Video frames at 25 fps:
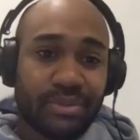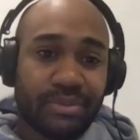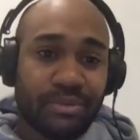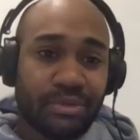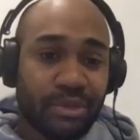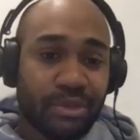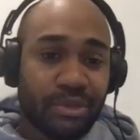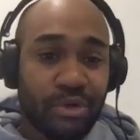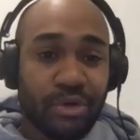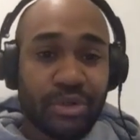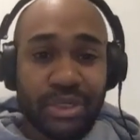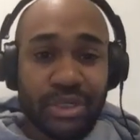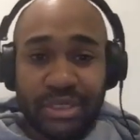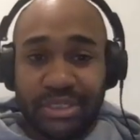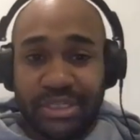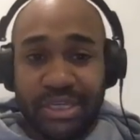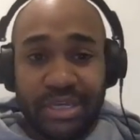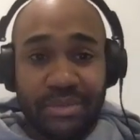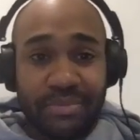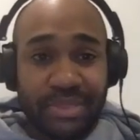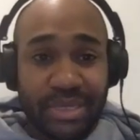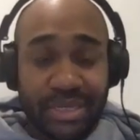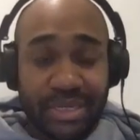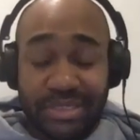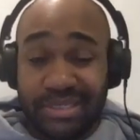you look at the
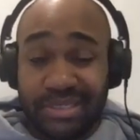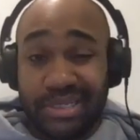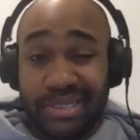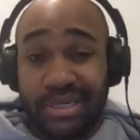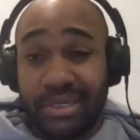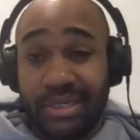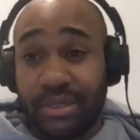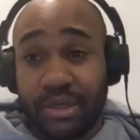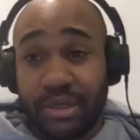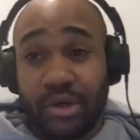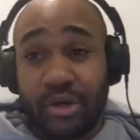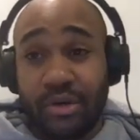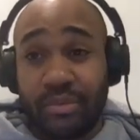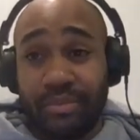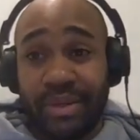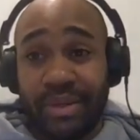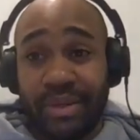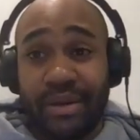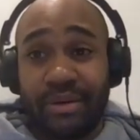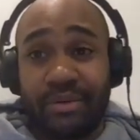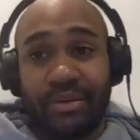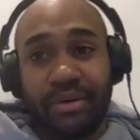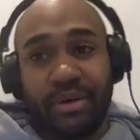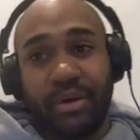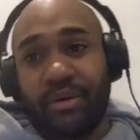teams that are still in the cup
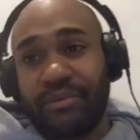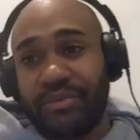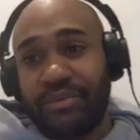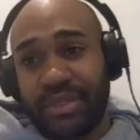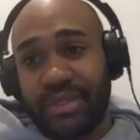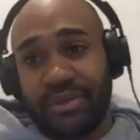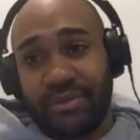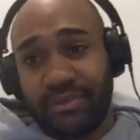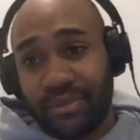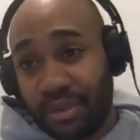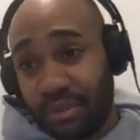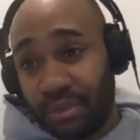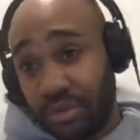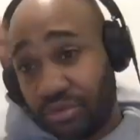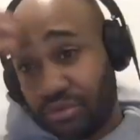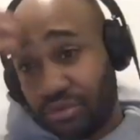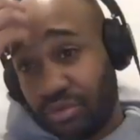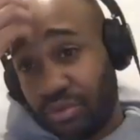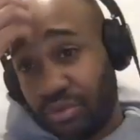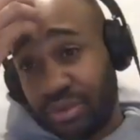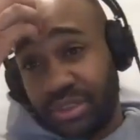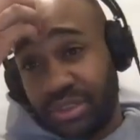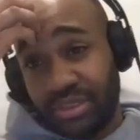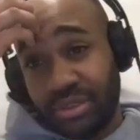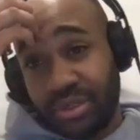now, and obviously they've done the
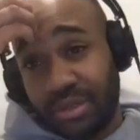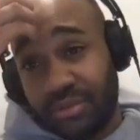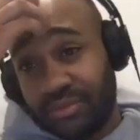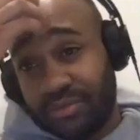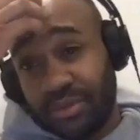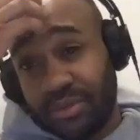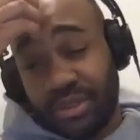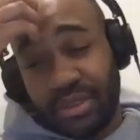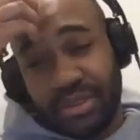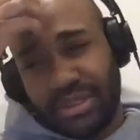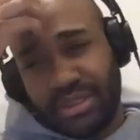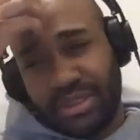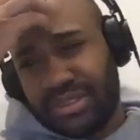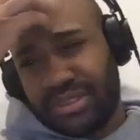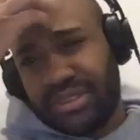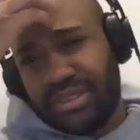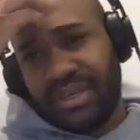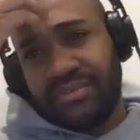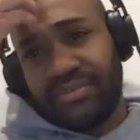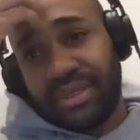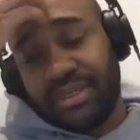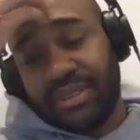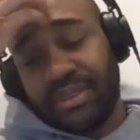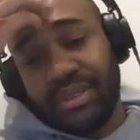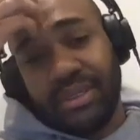draw this
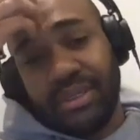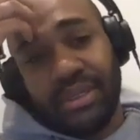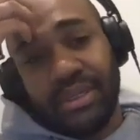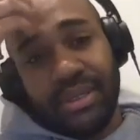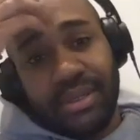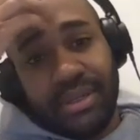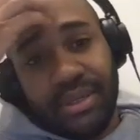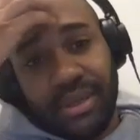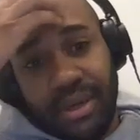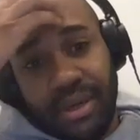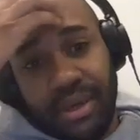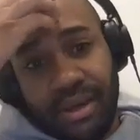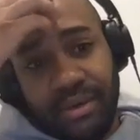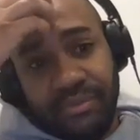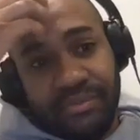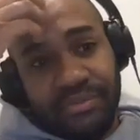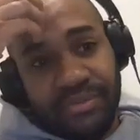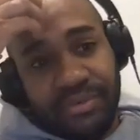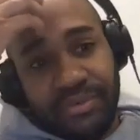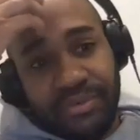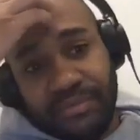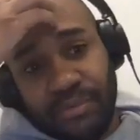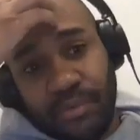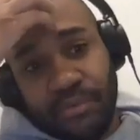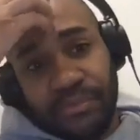evening for
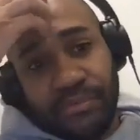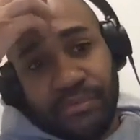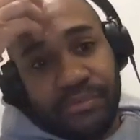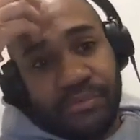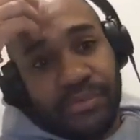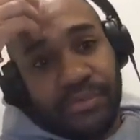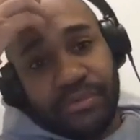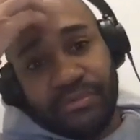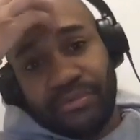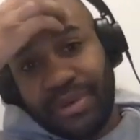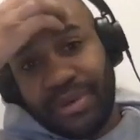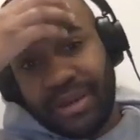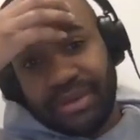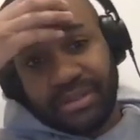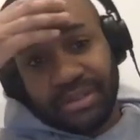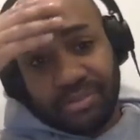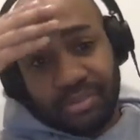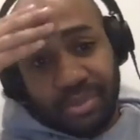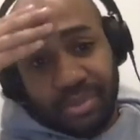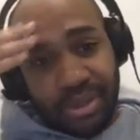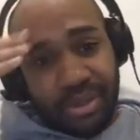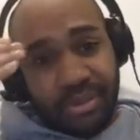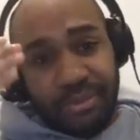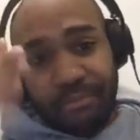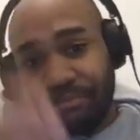the 4th and 5th rounds,
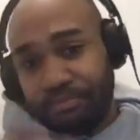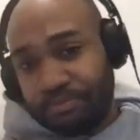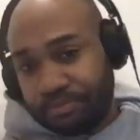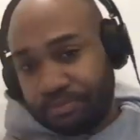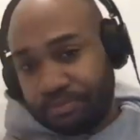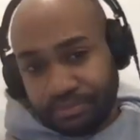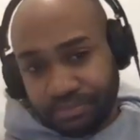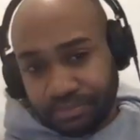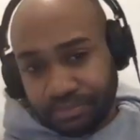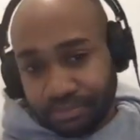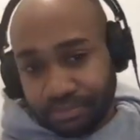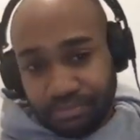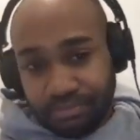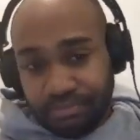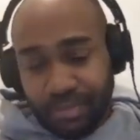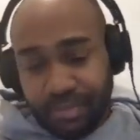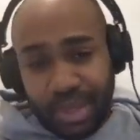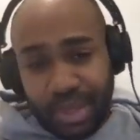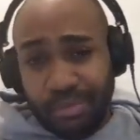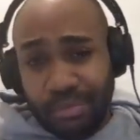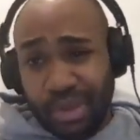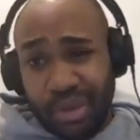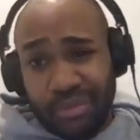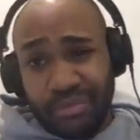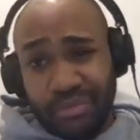but
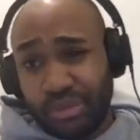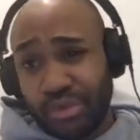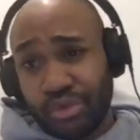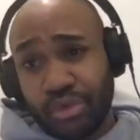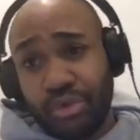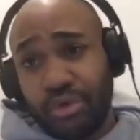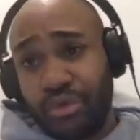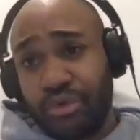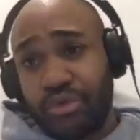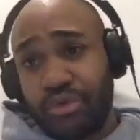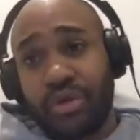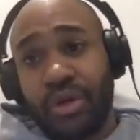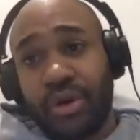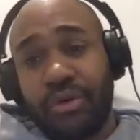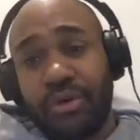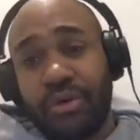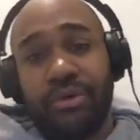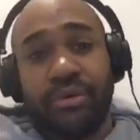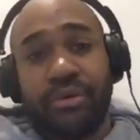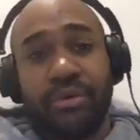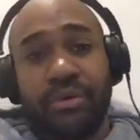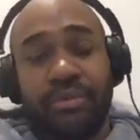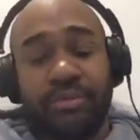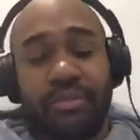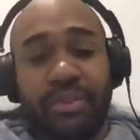I'm not even sure who's got
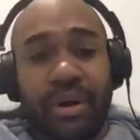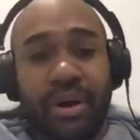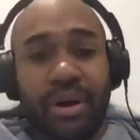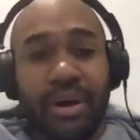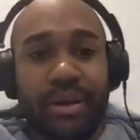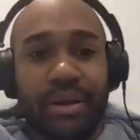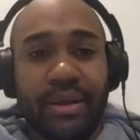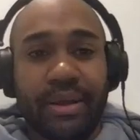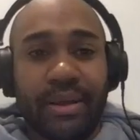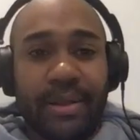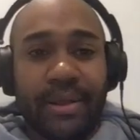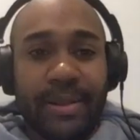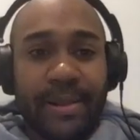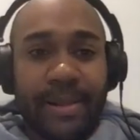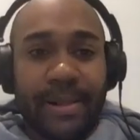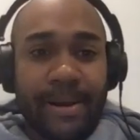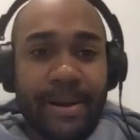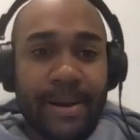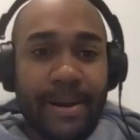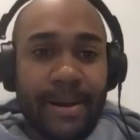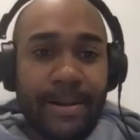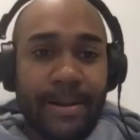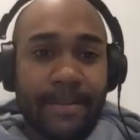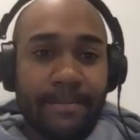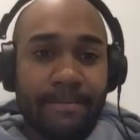who. But
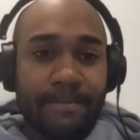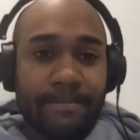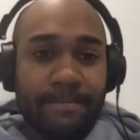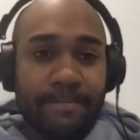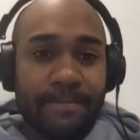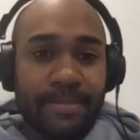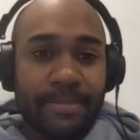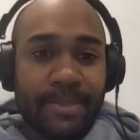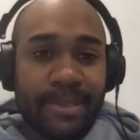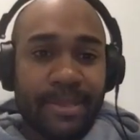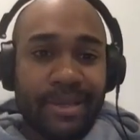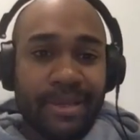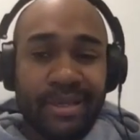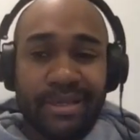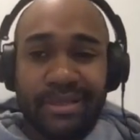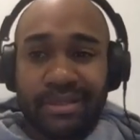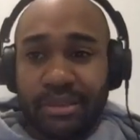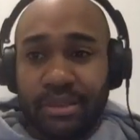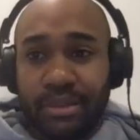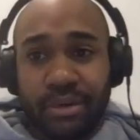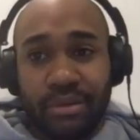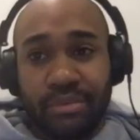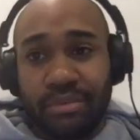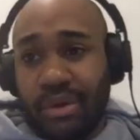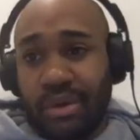
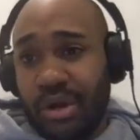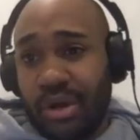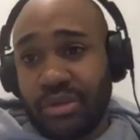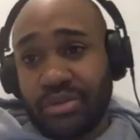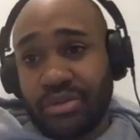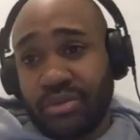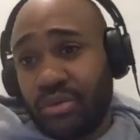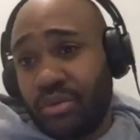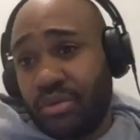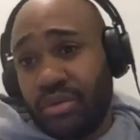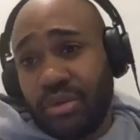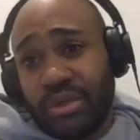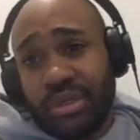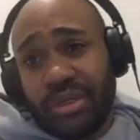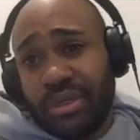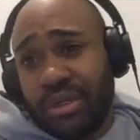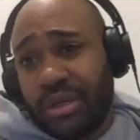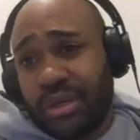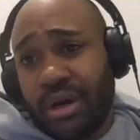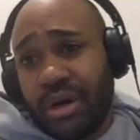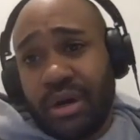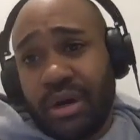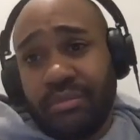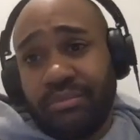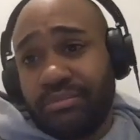Arsenal good in the
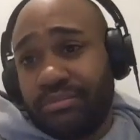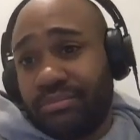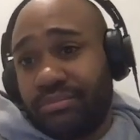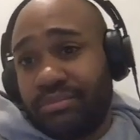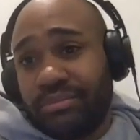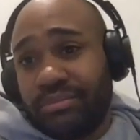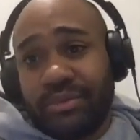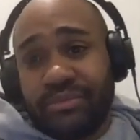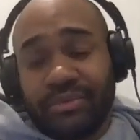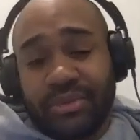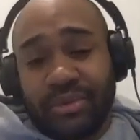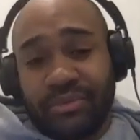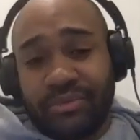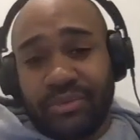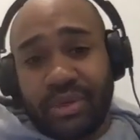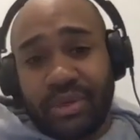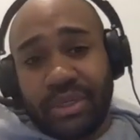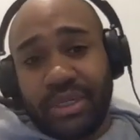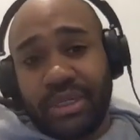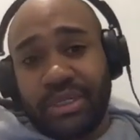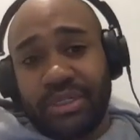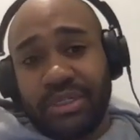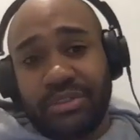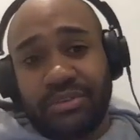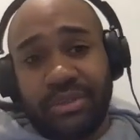cup. They've got
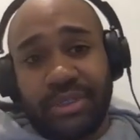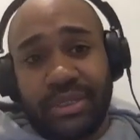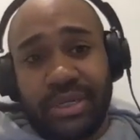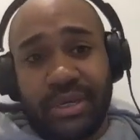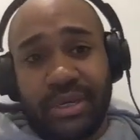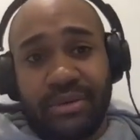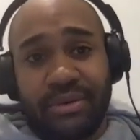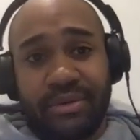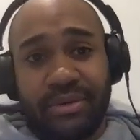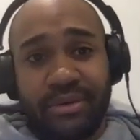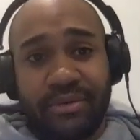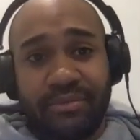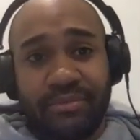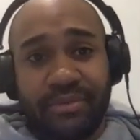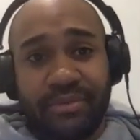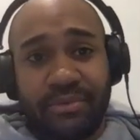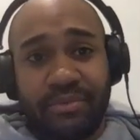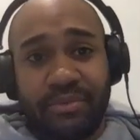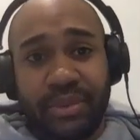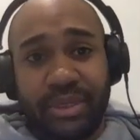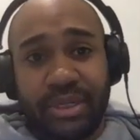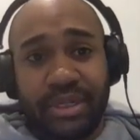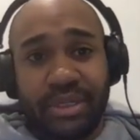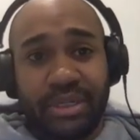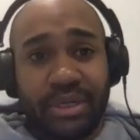the history there
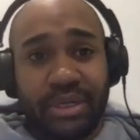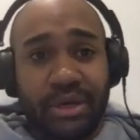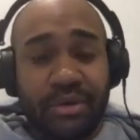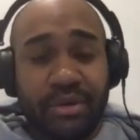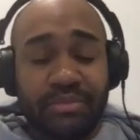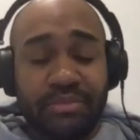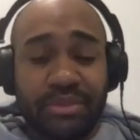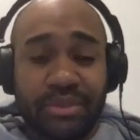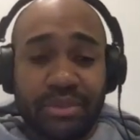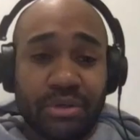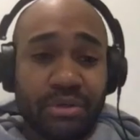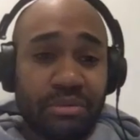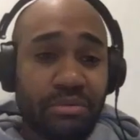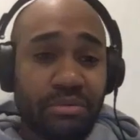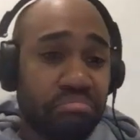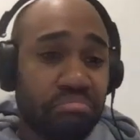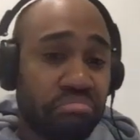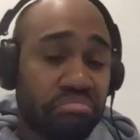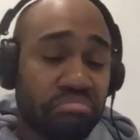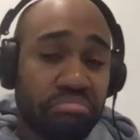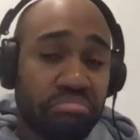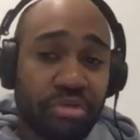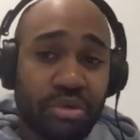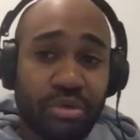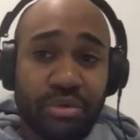of winning the cup, so
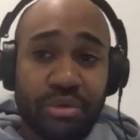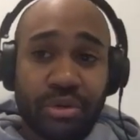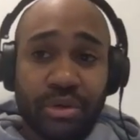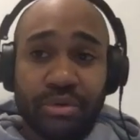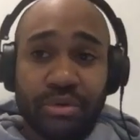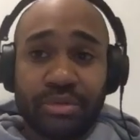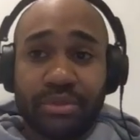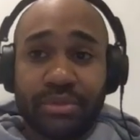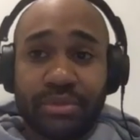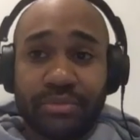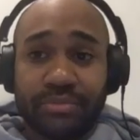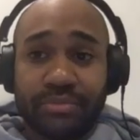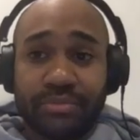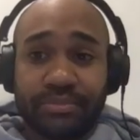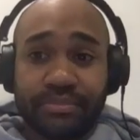who knows?